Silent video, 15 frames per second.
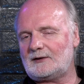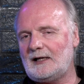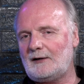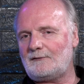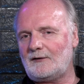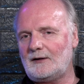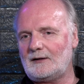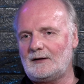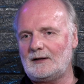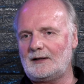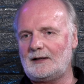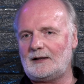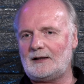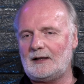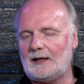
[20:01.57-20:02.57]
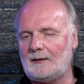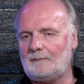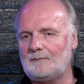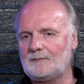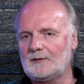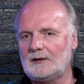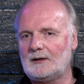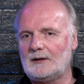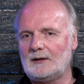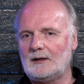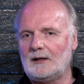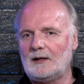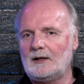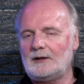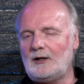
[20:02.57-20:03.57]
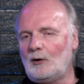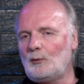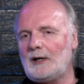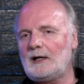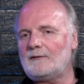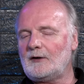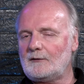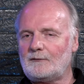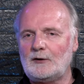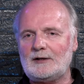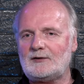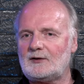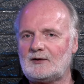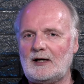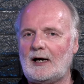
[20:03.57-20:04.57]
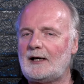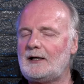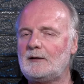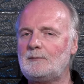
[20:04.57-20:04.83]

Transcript: definitely, we live in a free society,